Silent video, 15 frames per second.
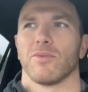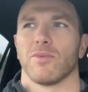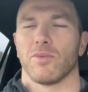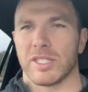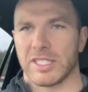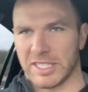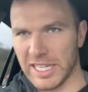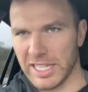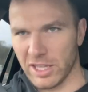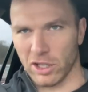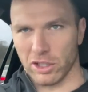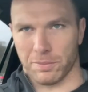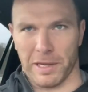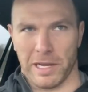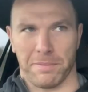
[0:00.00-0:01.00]
we see
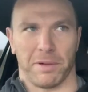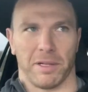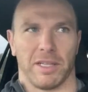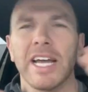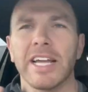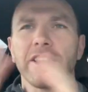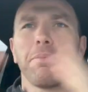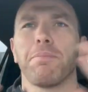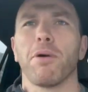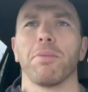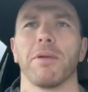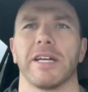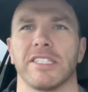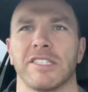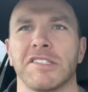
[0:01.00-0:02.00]
those people in the
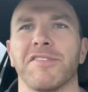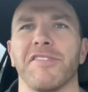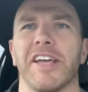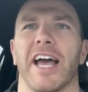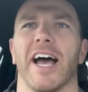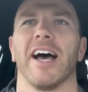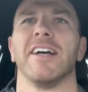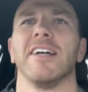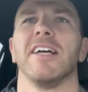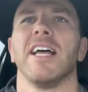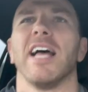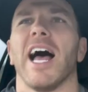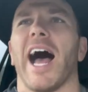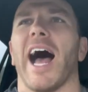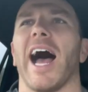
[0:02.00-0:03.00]
public sphere,
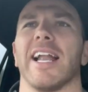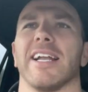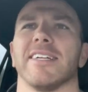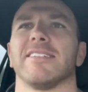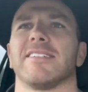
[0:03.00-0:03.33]
and